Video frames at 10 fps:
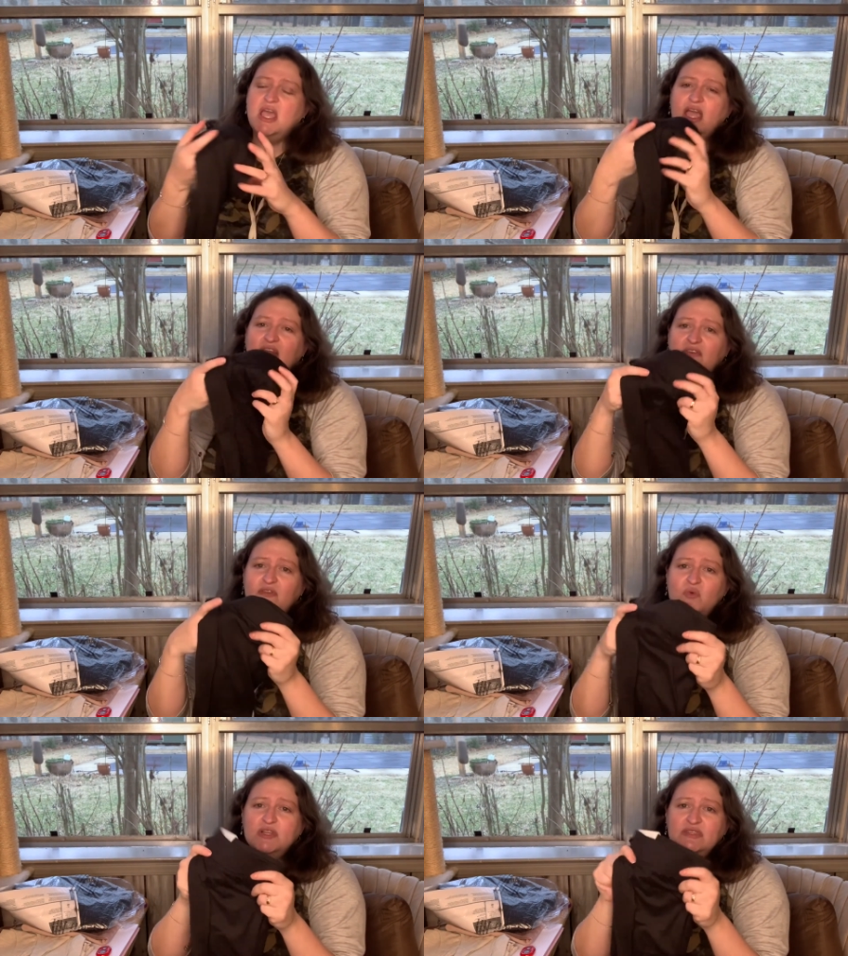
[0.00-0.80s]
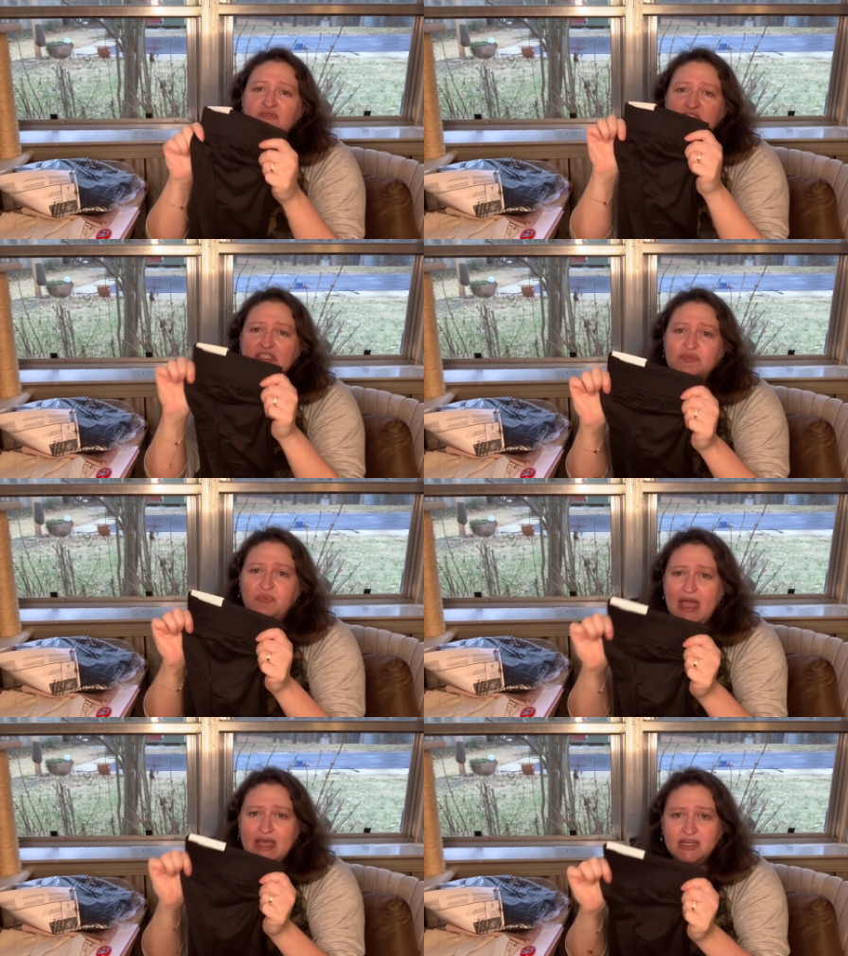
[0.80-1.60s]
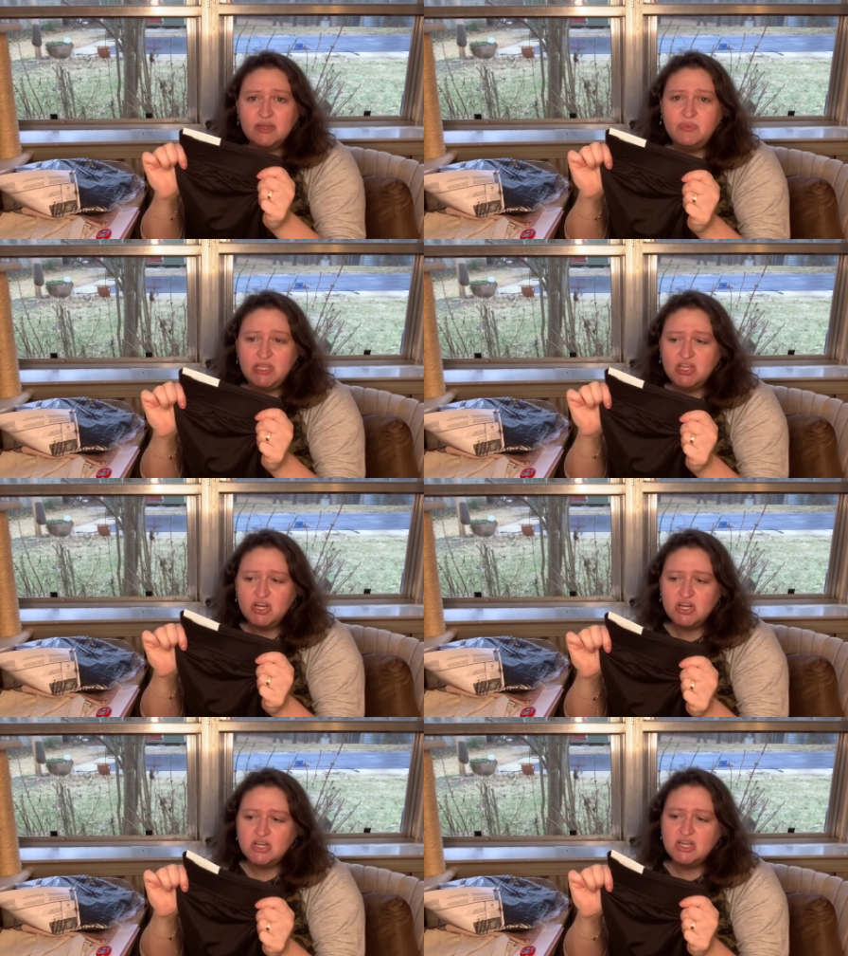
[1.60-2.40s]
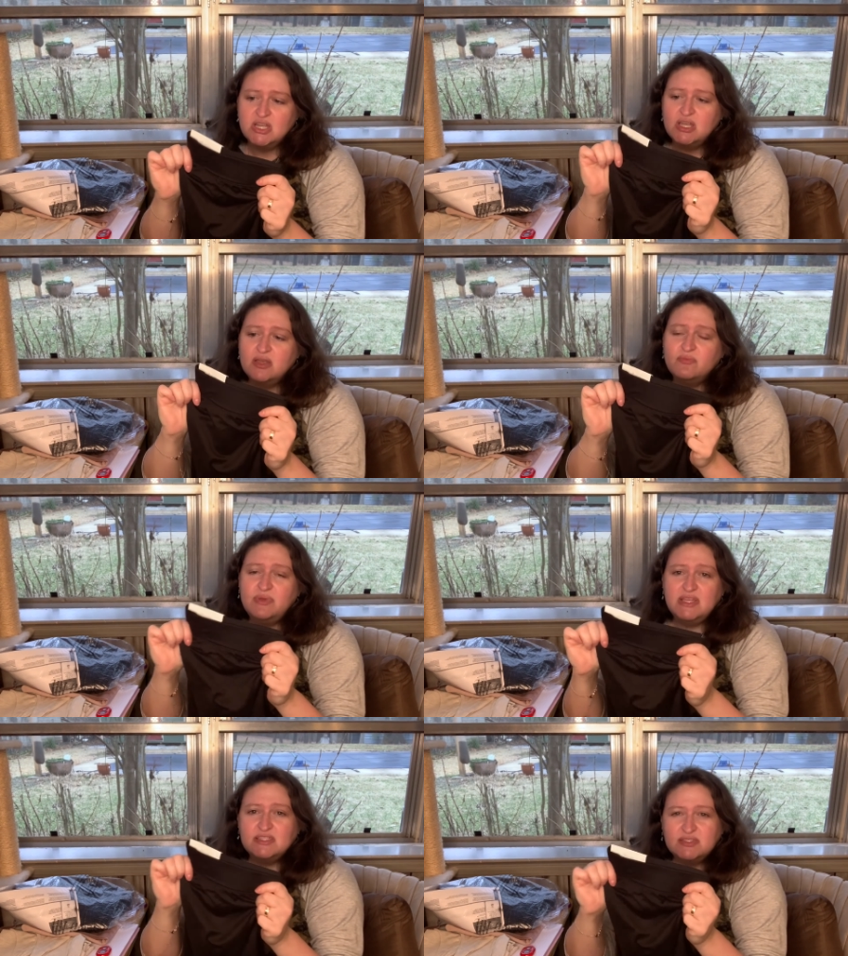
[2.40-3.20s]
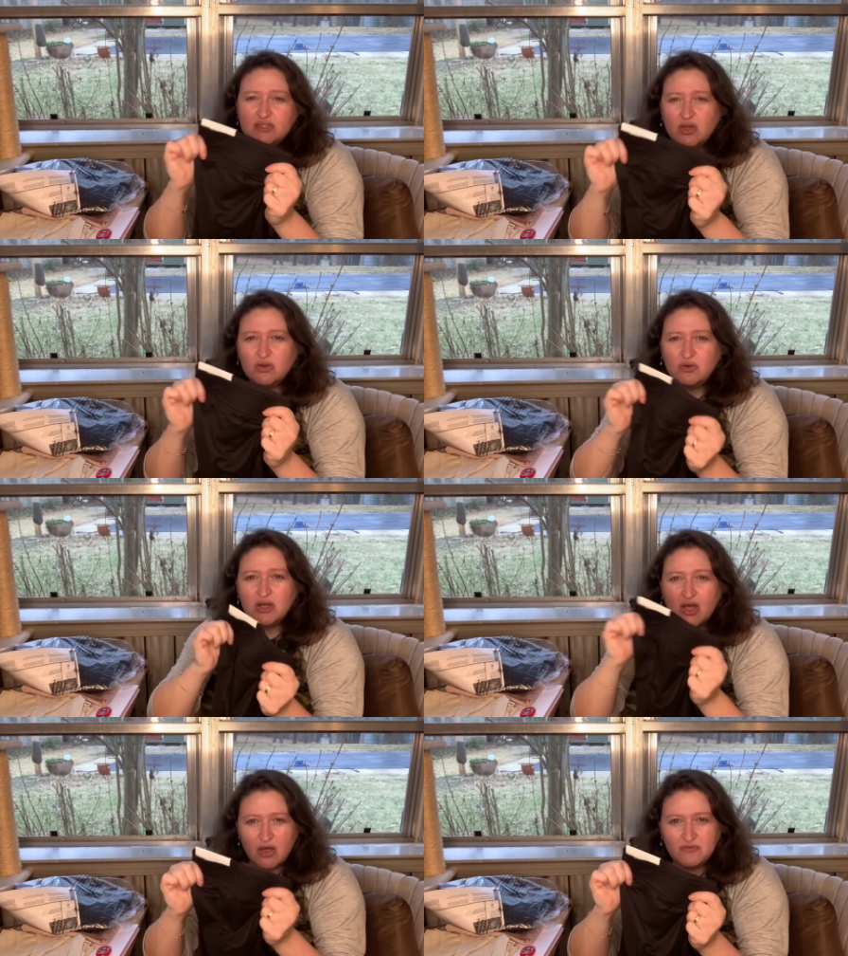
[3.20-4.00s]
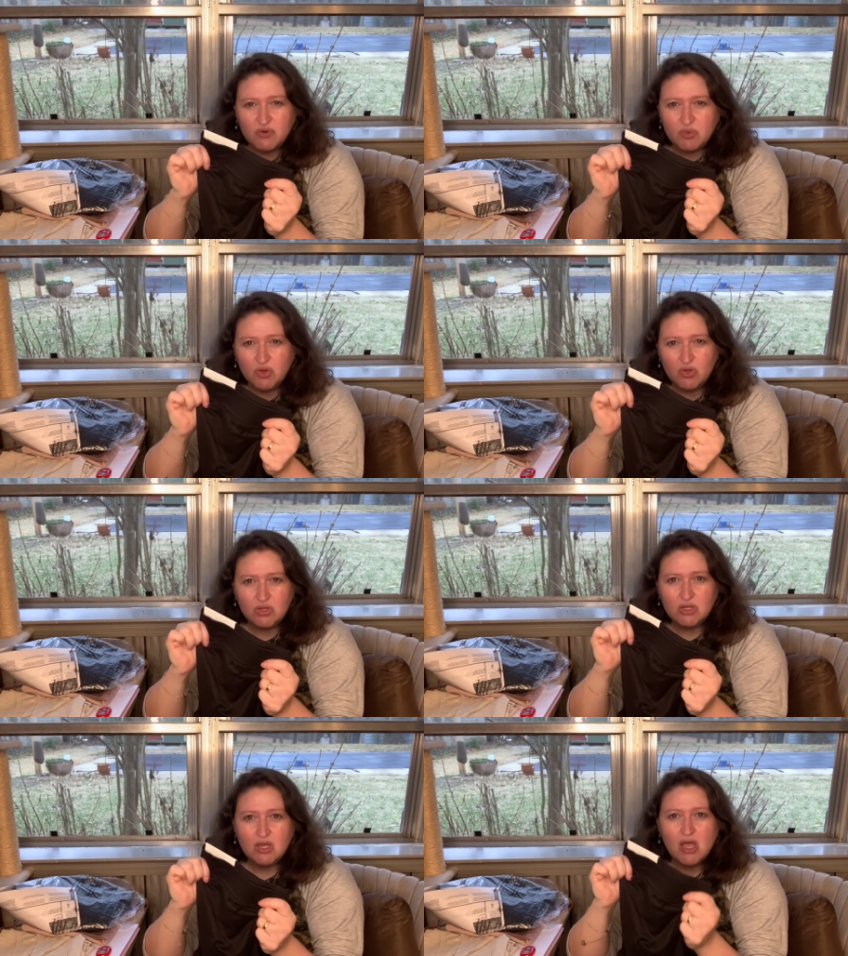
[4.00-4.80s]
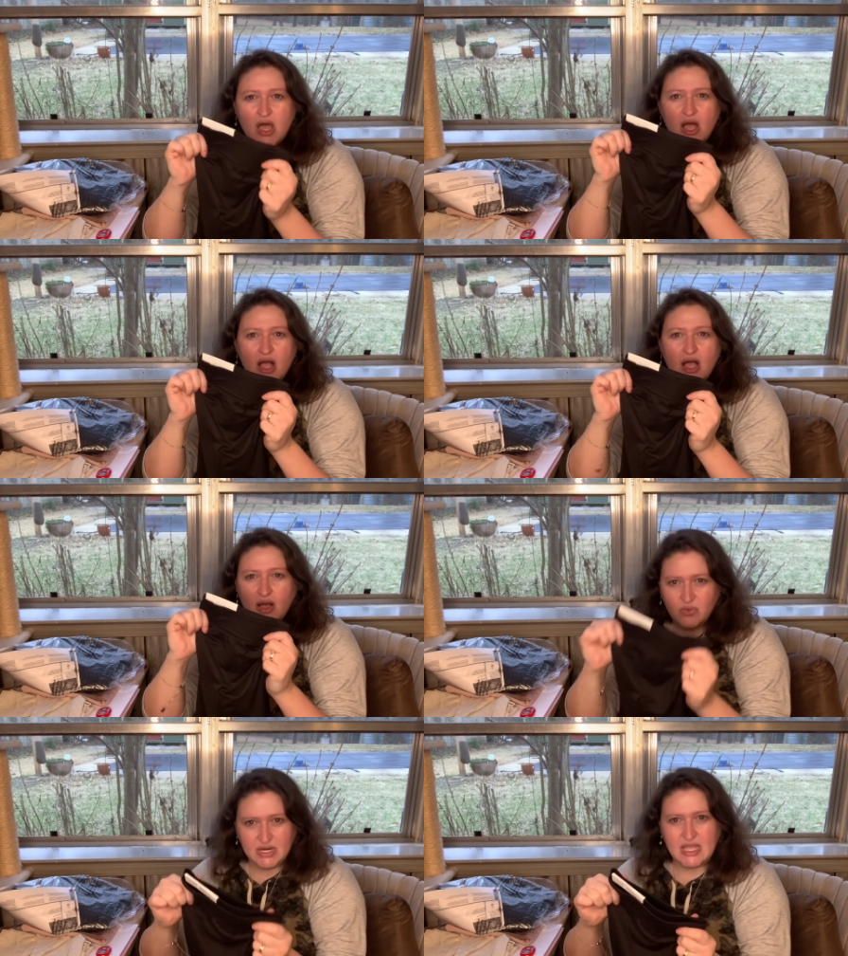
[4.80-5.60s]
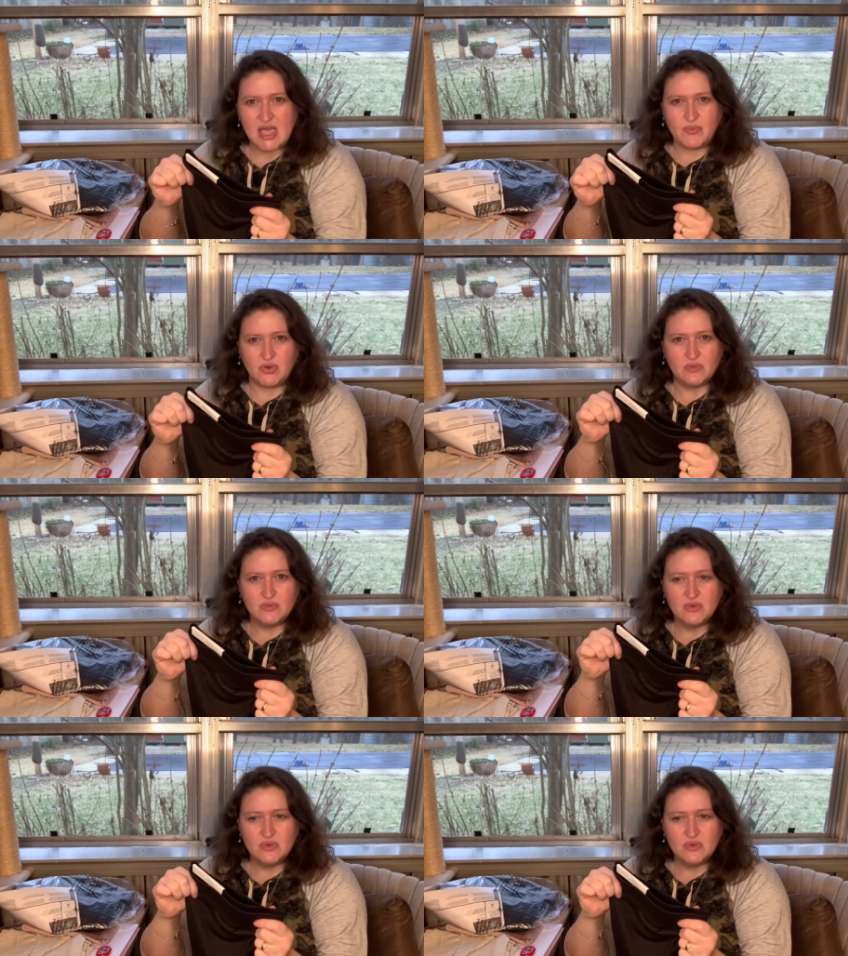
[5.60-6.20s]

And if it wasn't for this band up here being so uncomfortable, I would have kept them.